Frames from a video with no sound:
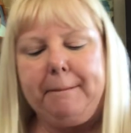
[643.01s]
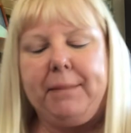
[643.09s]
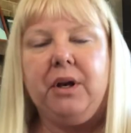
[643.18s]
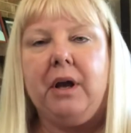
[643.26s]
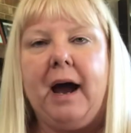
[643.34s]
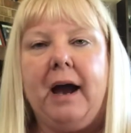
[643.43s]

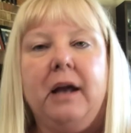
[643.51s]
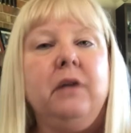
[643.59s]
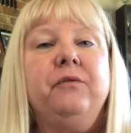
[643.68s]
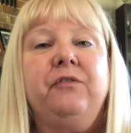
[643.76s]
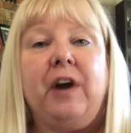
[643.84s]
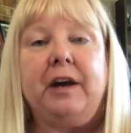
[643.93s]
But I
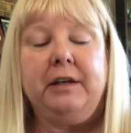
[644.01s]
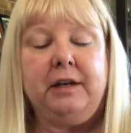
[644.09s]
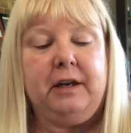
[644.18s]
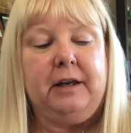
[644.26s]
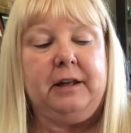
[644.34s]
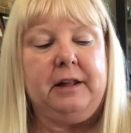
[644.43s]
am
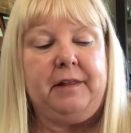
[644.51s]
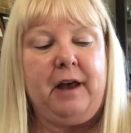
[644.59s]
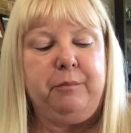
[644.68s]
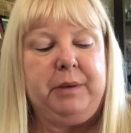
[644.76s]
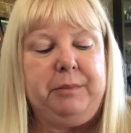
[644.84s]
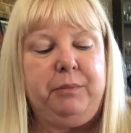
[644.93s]
finding
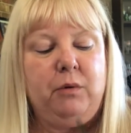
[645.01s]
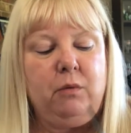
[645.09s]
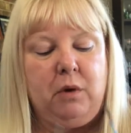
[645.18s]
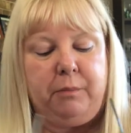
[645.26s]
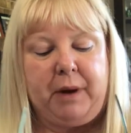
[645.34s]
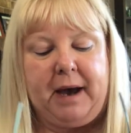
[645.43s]
that people
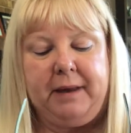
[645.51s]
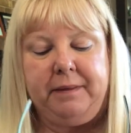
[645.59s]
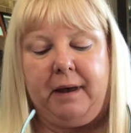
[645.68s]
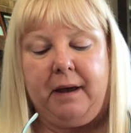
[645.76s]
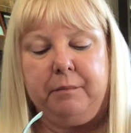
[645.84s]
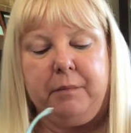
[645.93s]
will buy
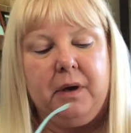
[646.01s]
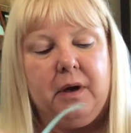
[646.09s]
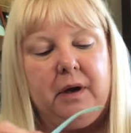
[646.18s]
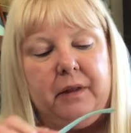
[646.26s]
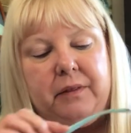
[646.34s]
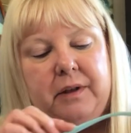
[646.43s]
them.
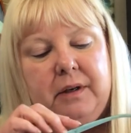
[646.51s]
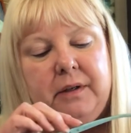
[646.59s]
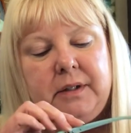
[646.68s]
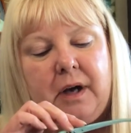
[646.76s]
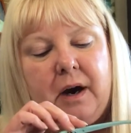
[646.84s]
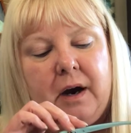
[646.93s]

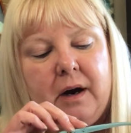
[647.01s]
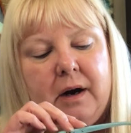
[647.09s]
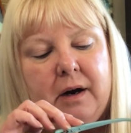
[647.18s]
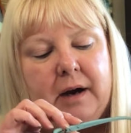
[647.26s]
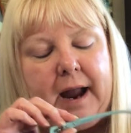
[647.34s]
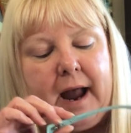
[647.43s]
These
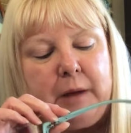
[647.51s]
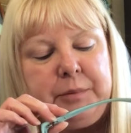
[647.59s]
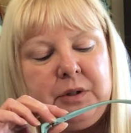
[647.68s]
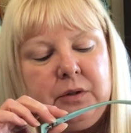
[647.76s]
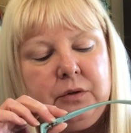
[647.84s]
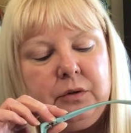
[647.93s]
are
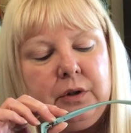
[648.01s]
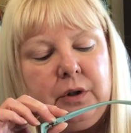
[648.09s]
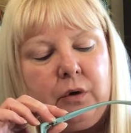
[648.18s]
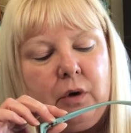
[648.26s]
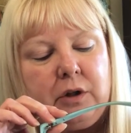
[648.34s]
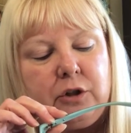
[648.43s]
absolutely
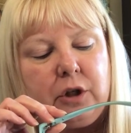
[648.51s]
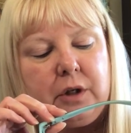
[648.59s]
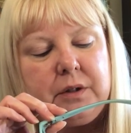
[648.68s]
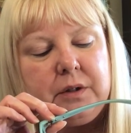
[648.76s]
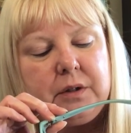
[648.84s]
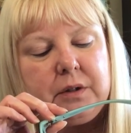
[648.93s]

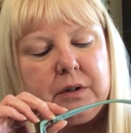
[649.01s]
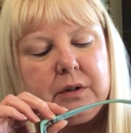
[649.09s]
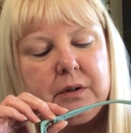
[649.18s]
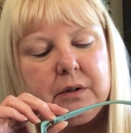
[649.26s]
gorgeous.